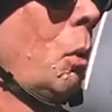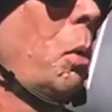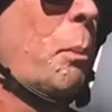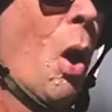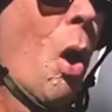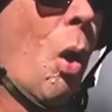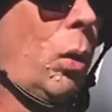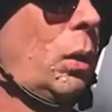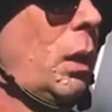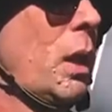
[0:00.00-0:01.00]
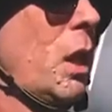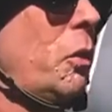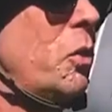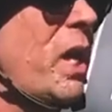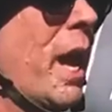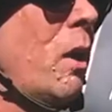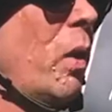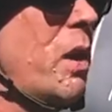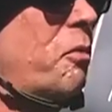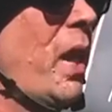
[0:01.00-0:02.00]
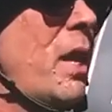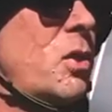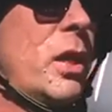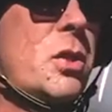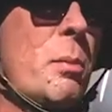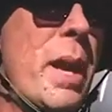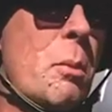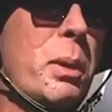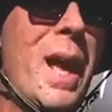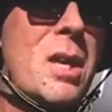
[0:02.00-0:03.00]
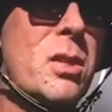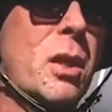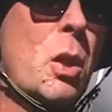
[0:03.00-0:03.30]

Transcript: but Paul, those angle head flashlights are made of plastic.